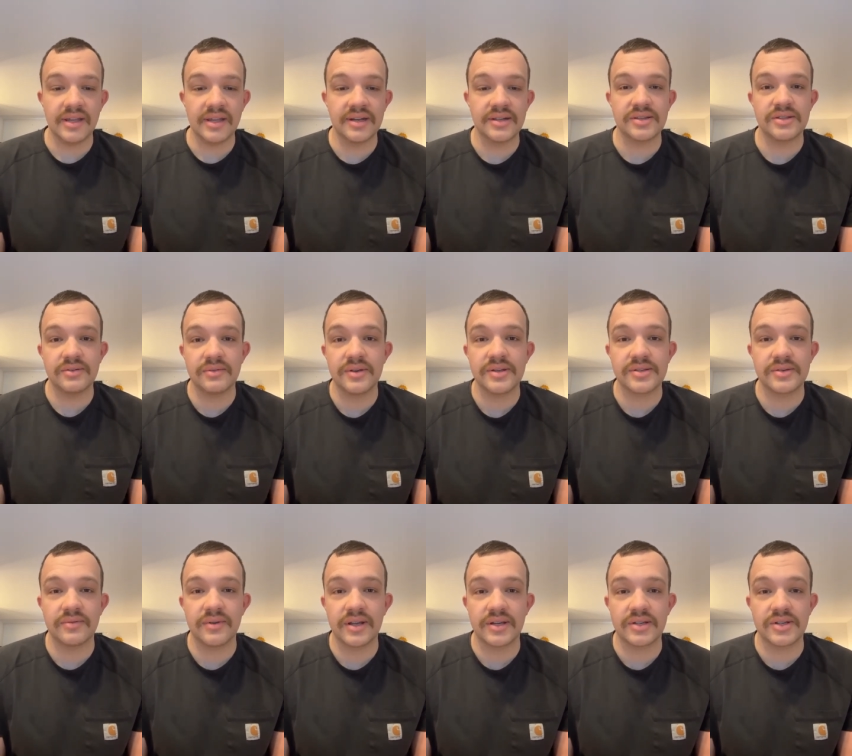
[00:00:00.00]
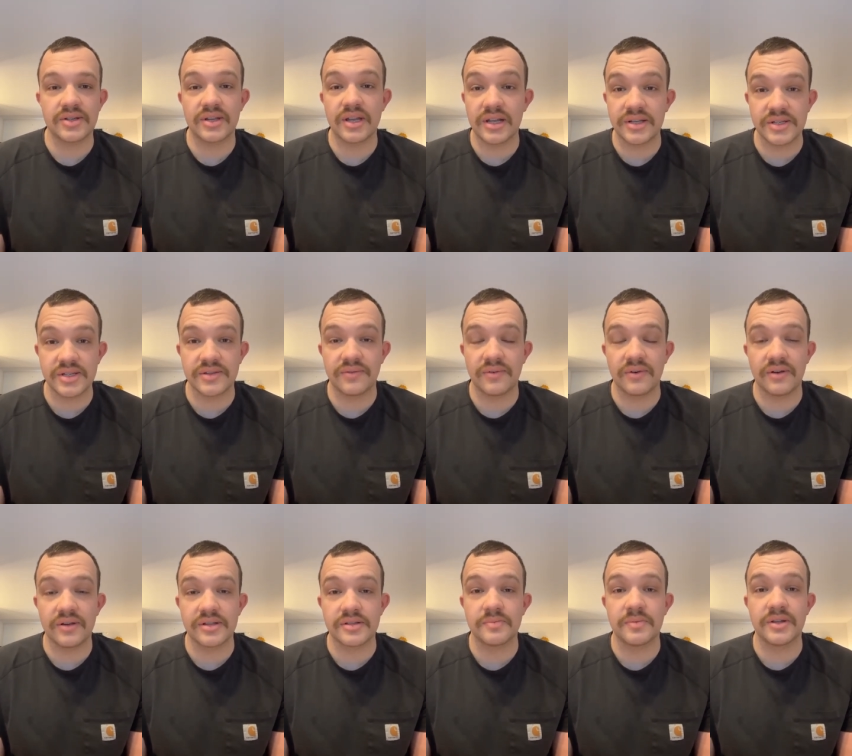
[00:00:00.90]
And it's a resurrection not just
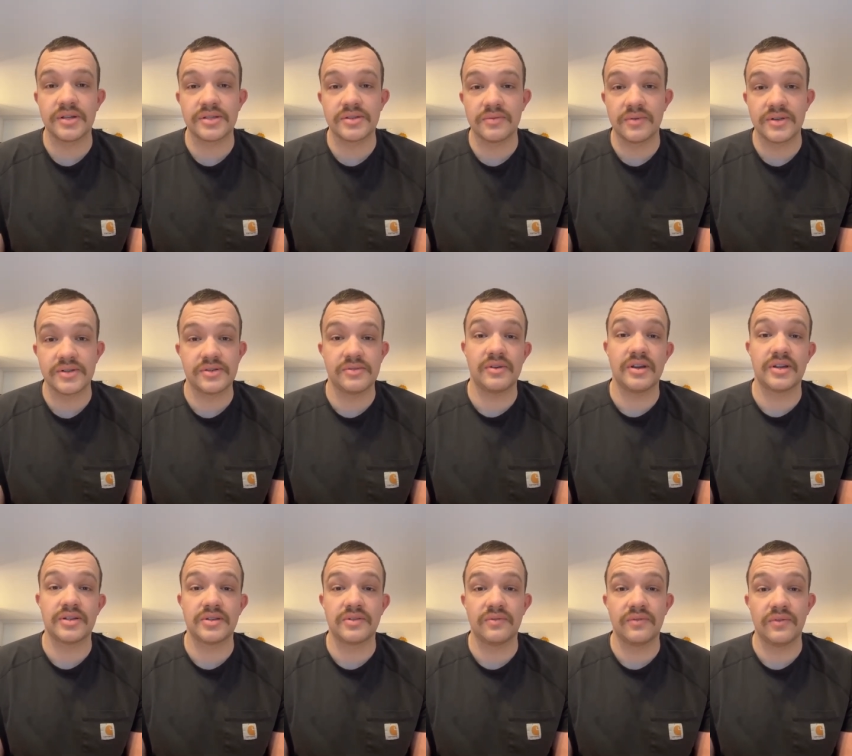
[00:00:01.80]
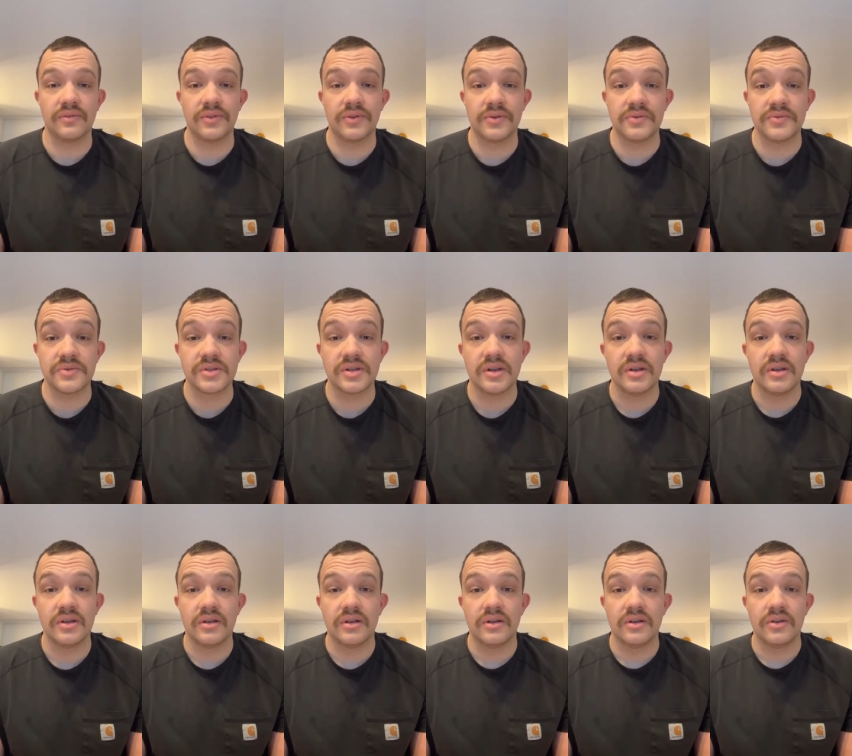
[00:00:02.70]
for us, but it's a resurrection for those
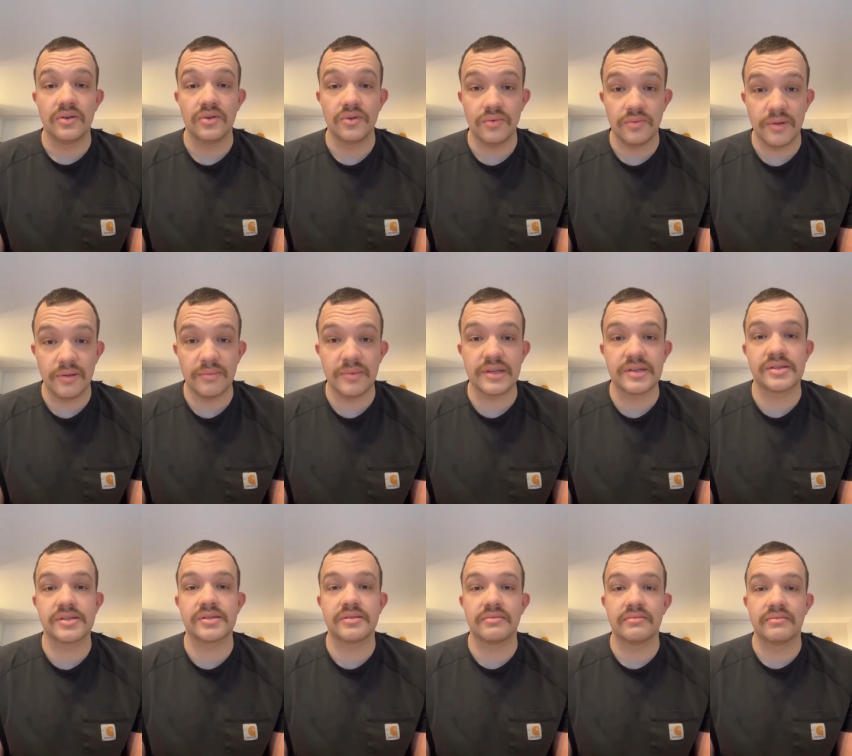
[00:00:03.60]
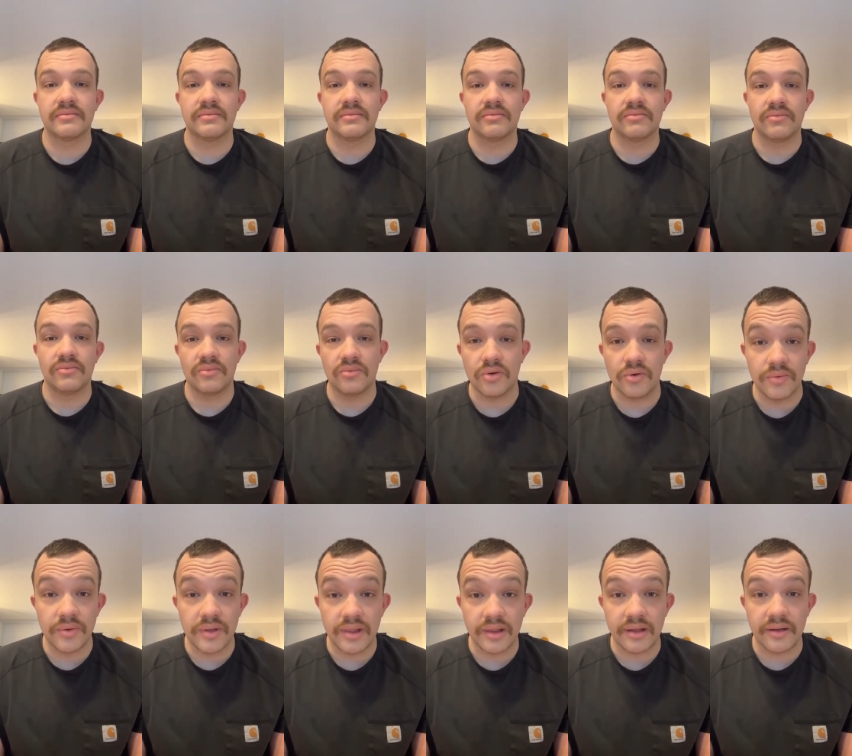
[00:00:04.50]
who we miss,
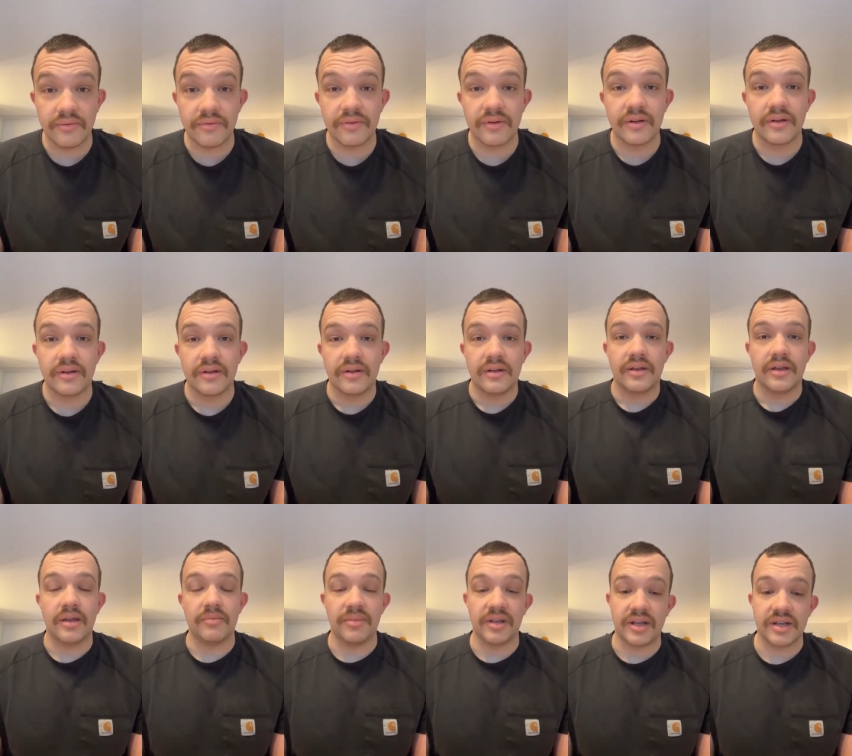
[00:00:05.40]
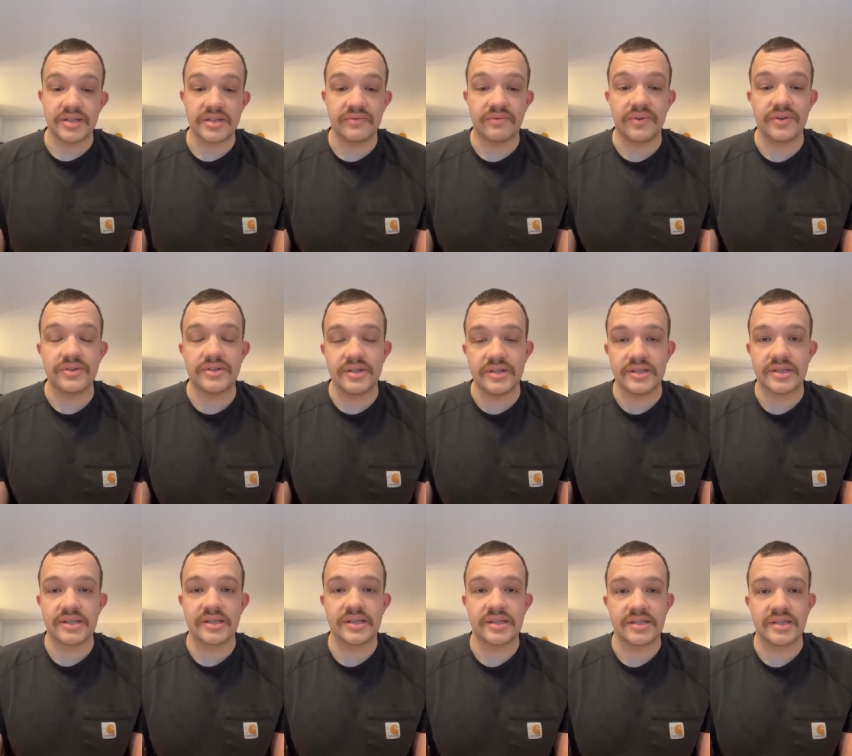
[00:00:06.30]
who we love, and because of what
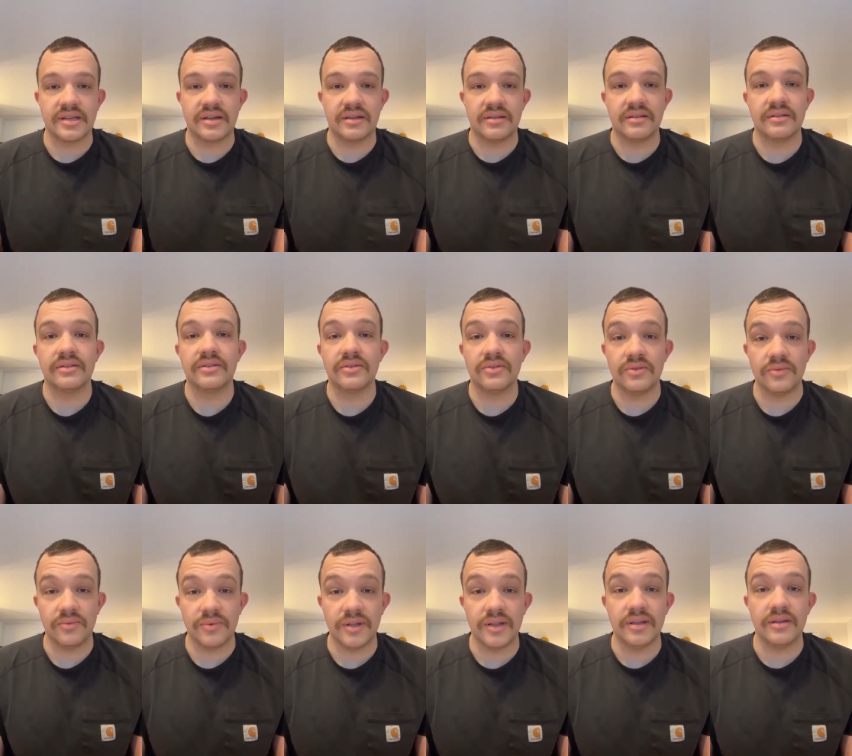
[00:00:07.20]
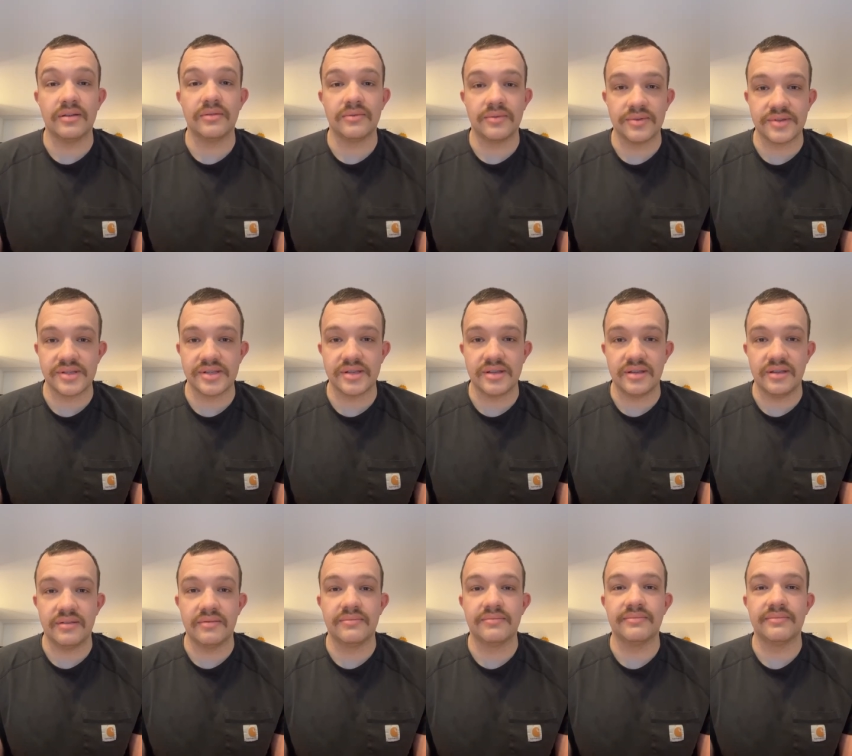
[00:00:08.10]
Jesus has done, who we will
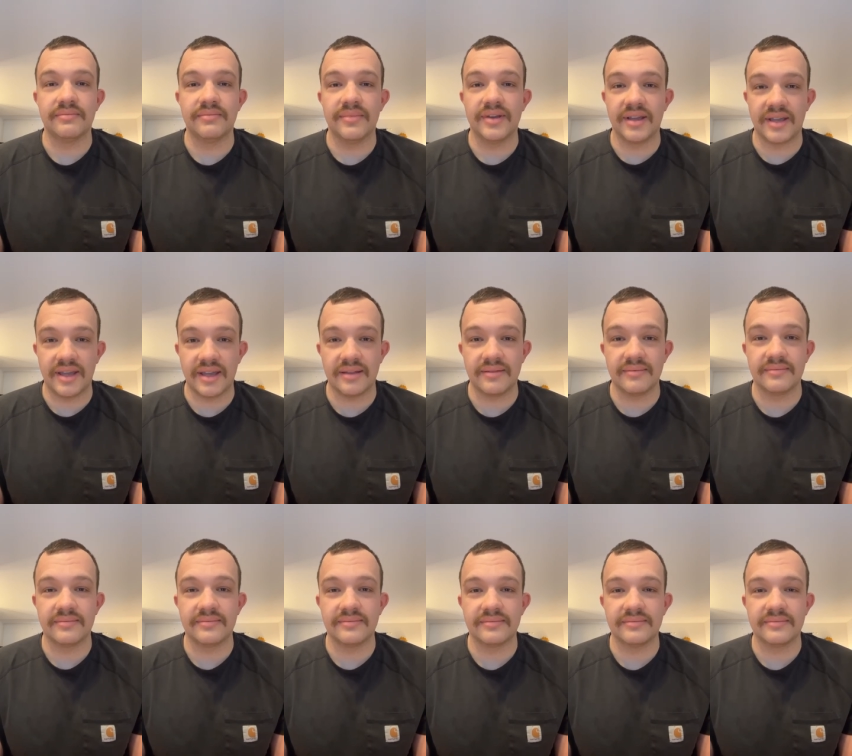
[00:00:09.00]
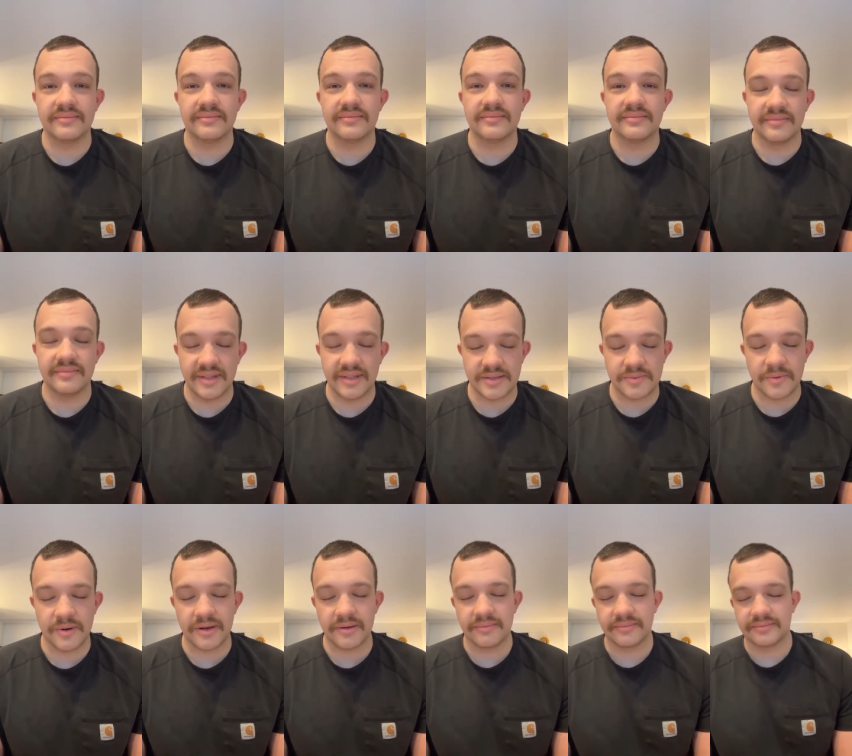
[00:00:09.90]
see again. Let's
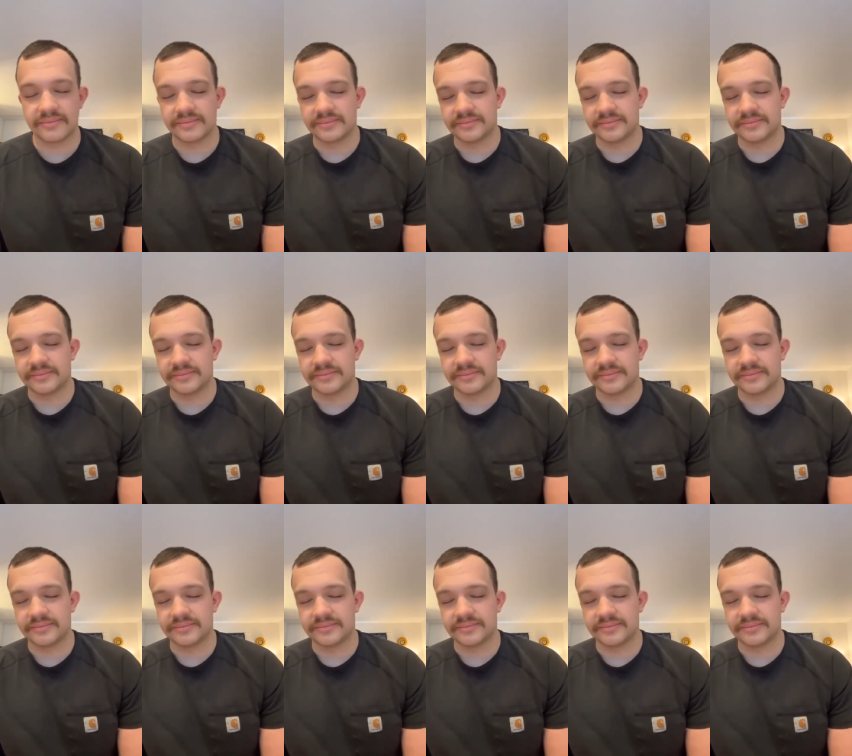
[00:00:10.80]
pray.